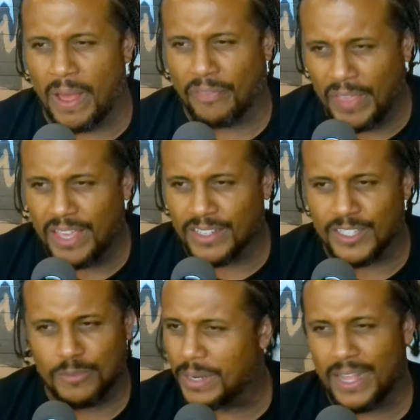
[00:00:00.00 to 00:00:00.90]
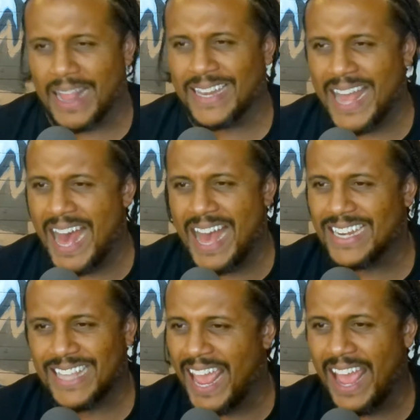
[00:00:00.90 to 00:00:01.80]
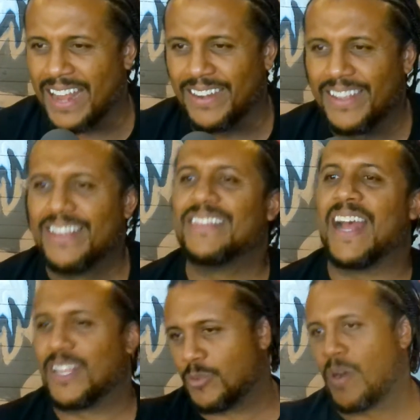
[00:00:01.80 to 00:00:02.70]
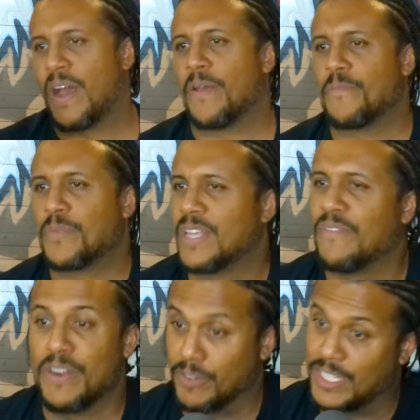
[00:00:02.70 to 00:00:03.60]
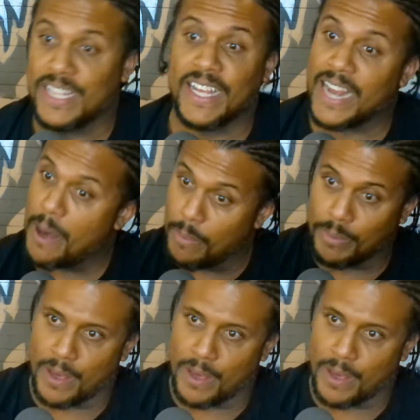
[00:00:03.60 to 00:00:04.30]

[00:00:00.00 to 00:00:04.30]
I think it does, but I'm not can't. That's why. because I've never seen that album